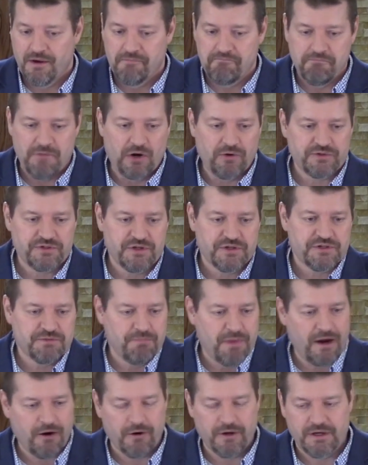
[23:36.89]
Moses
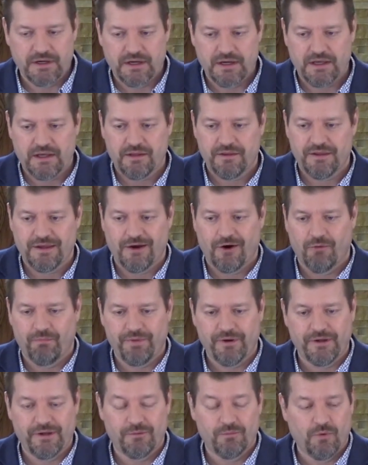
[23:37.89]
married an
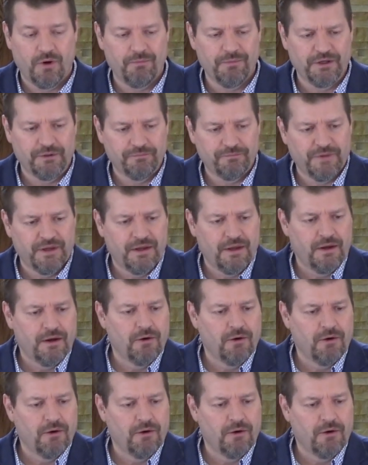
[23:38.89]
Ethiopian woman.